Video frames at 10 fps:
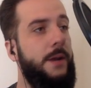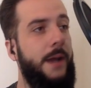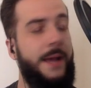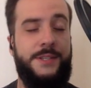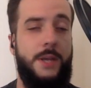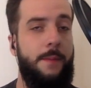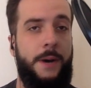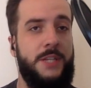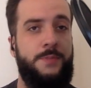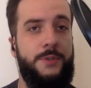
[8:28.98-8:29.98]
it's
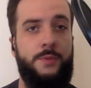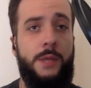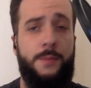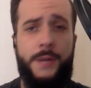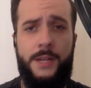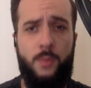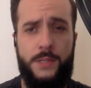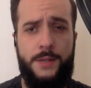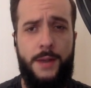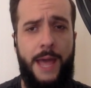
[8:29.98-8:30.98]
impossible to really predict
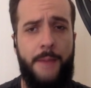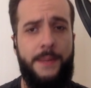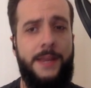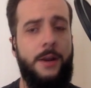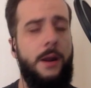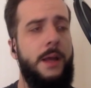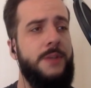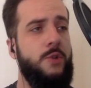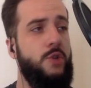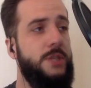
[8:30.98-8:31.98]
what's going to happen here.
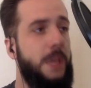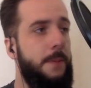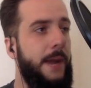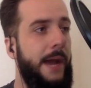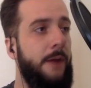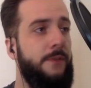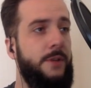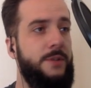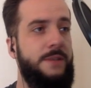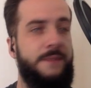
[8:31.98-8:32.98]
So just keep an eye out for
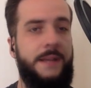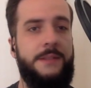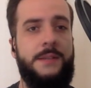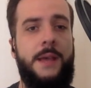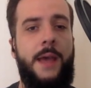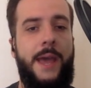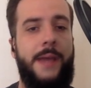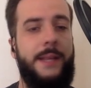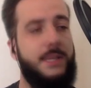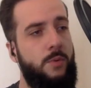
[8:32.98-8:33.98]
those events,
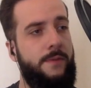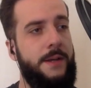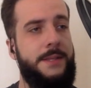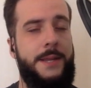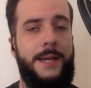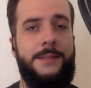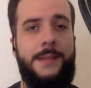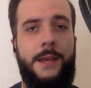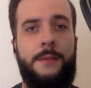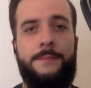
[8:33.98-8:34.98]
and let's move on to the next thing.